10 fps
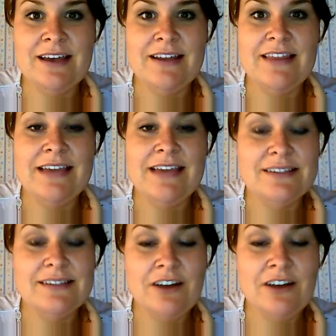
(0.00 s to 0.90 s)
and thanks
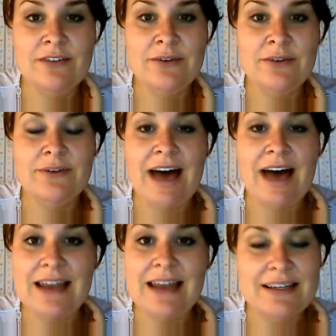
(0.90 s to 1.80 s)
to all of you who've
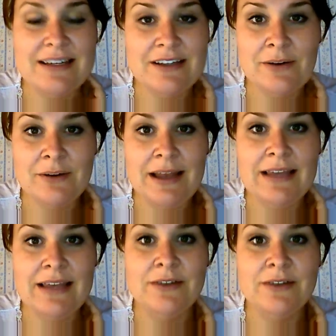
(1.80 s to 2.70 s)
had it done
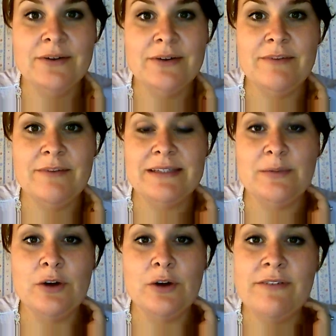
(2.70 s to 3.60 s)
already and who have been
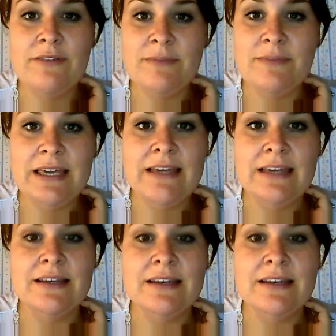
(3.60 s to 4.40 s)
supportive of me and